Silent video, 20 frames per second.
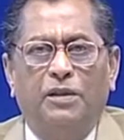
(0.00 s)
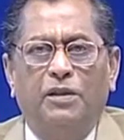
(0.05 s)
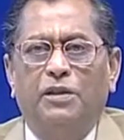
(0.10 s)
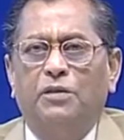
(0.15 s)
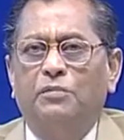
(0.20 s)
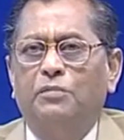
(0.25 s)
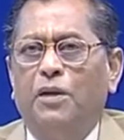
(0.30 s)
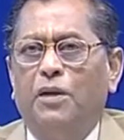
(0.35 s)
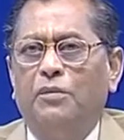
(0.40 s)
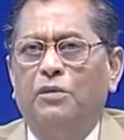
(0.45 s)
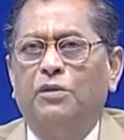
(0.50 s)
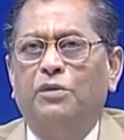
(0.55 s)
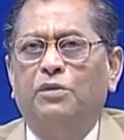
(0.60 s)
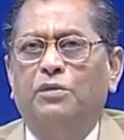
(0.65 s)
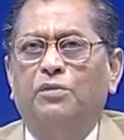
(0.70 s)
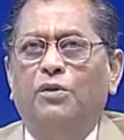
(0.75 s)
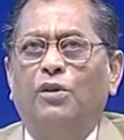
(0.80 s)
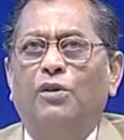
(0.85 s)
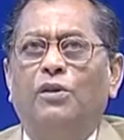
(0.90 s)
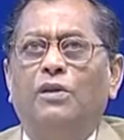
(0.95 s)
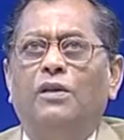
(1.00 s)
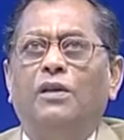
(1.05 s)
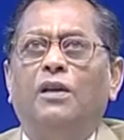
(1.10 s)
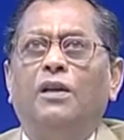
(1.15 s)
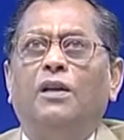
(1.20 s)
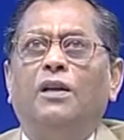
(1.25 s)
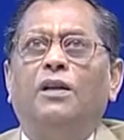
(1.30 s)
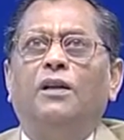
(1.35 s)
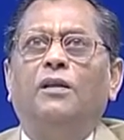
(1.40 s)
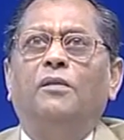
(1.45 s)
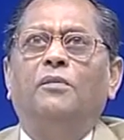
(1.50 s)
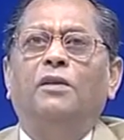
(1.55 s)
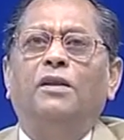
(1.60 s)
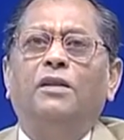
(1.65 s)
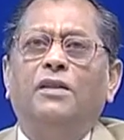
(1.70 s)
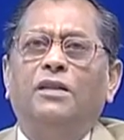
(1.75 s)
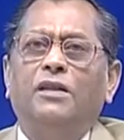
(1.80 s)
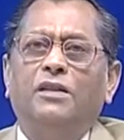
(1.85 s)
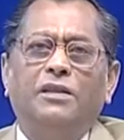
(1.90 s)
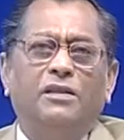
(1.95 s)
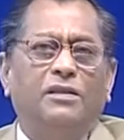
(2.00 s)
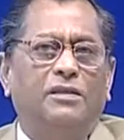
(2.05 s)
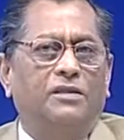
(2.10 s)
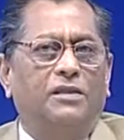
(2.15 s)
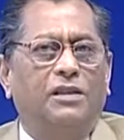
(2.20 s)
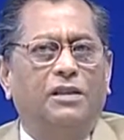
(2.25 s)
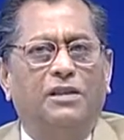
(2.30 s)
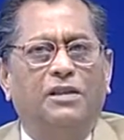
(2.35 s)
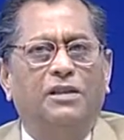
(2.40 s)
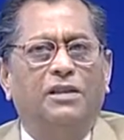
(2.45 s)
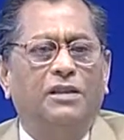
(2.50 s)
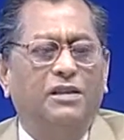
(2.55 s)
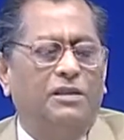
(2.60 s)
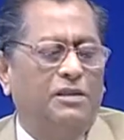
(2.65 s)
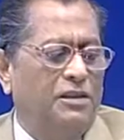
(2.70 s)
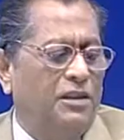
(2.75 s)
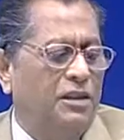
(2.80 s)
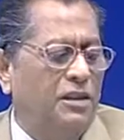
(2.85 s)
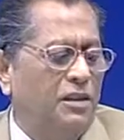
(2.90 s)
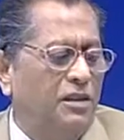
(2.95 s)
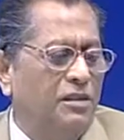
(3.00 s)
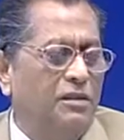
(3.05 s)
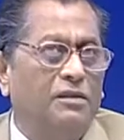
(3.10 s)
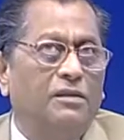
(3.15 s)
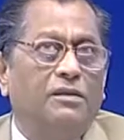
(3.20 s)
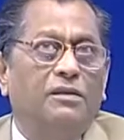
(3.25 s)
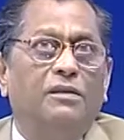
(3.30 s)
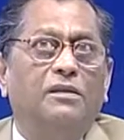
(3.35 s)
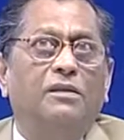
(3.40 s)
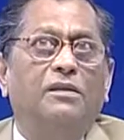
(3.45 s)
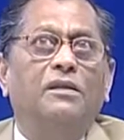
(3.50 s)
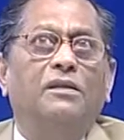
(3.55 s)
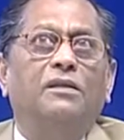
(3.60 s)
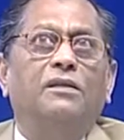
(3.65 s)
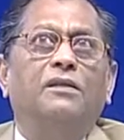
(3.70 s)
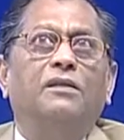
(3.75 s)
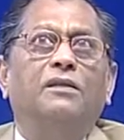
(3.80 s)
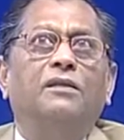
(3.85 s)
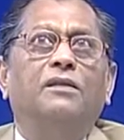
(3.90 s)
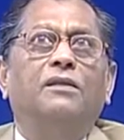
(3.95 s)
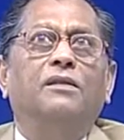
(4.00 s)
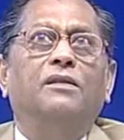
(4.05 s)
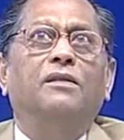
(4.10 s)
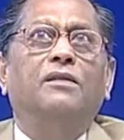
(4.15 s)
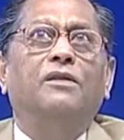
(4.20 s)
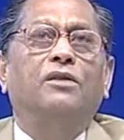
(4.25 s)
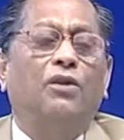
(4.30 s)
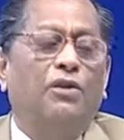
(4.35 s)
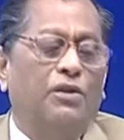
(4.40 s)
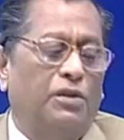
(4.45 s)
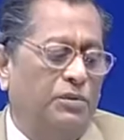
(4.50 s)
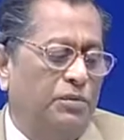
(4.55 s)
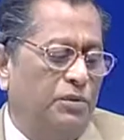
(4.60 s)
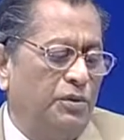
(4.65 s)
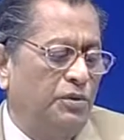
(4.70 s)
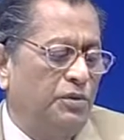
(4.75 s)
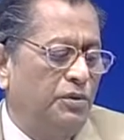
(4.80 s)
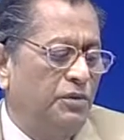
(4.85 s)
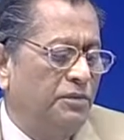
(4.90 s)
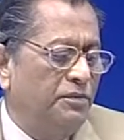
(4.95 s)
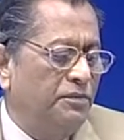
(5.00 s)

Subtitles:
It may be small, but it certainly is a contribution.